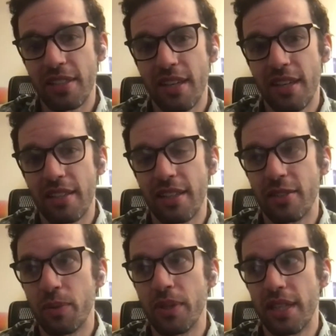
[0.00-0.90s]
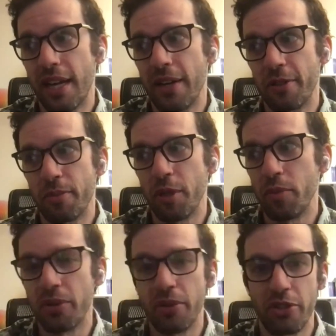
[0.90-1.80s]
science contexts, will encounter
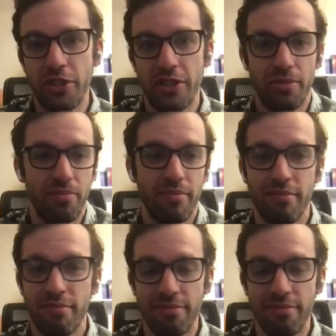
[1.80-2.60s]
people who just